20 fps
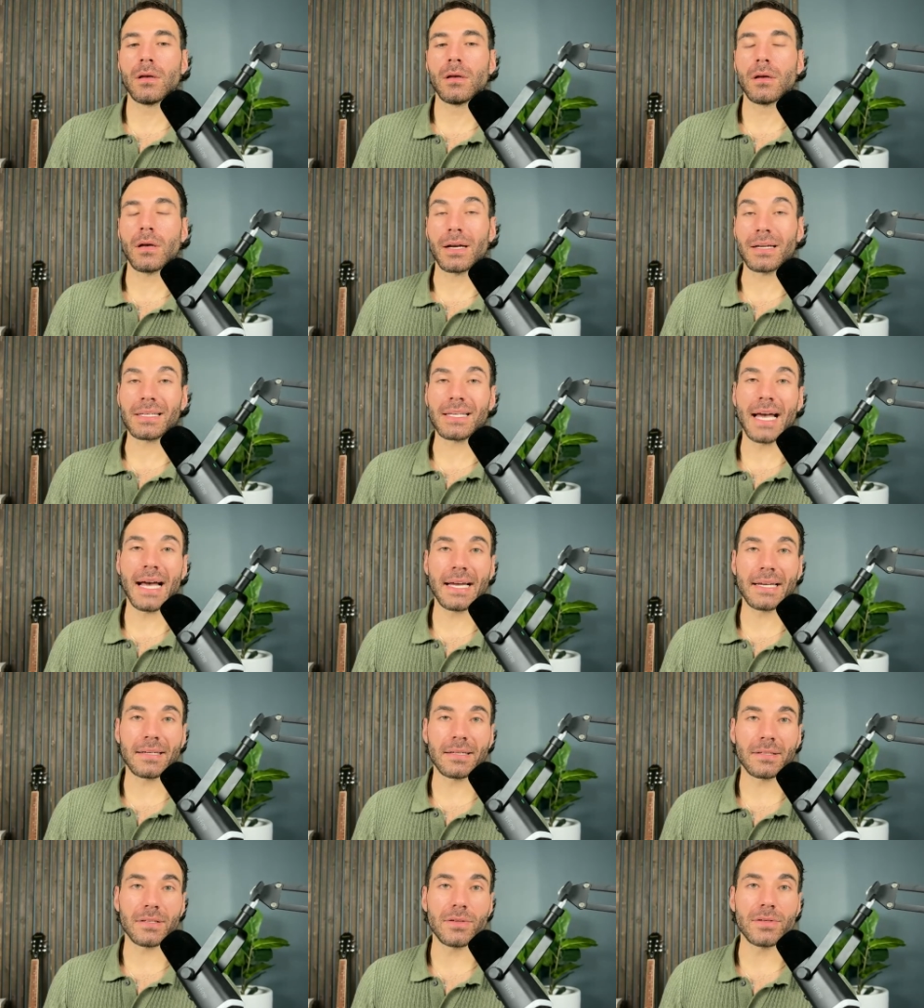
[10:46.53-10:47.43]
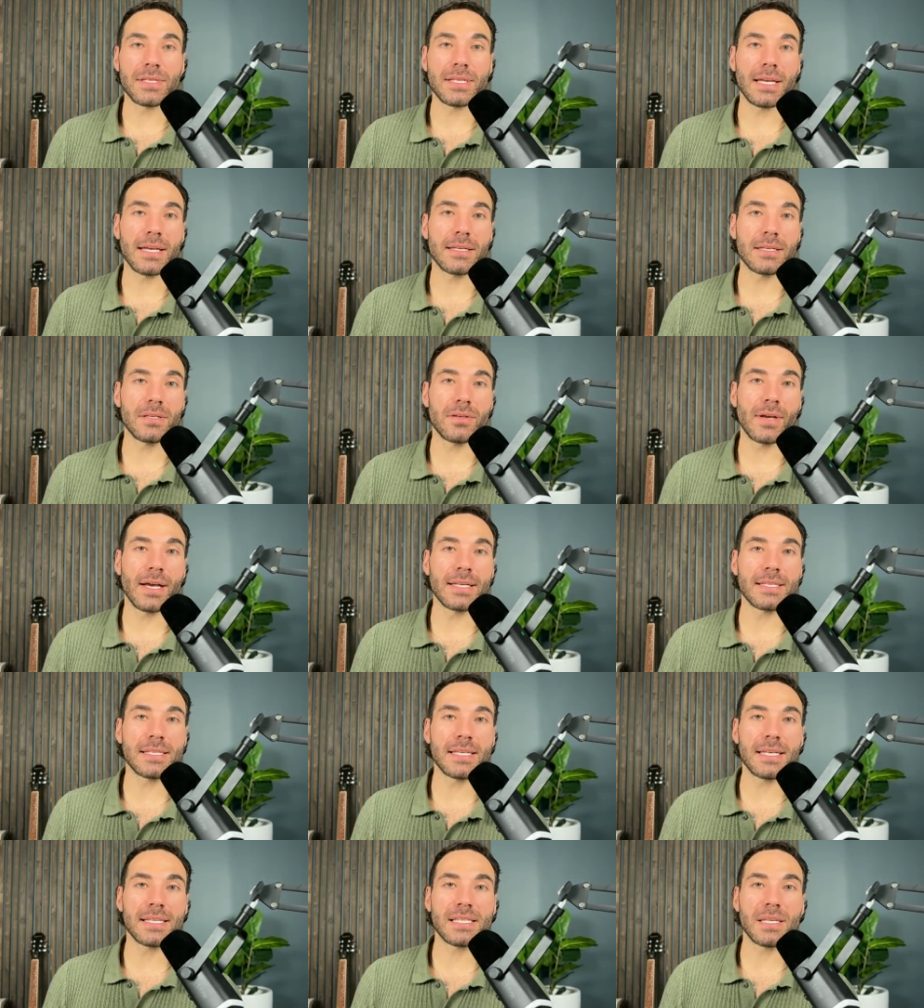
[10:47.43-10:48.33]
again, you see it, you guys
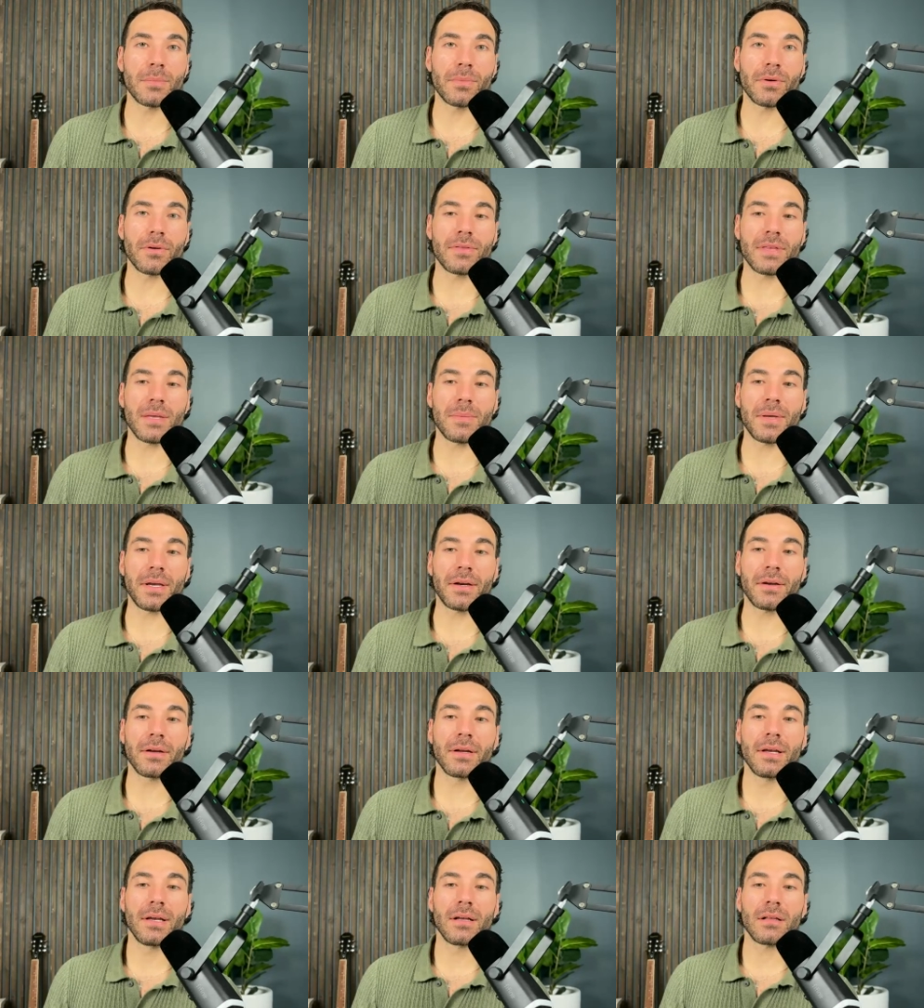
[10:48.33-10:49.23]
see a similar theme here.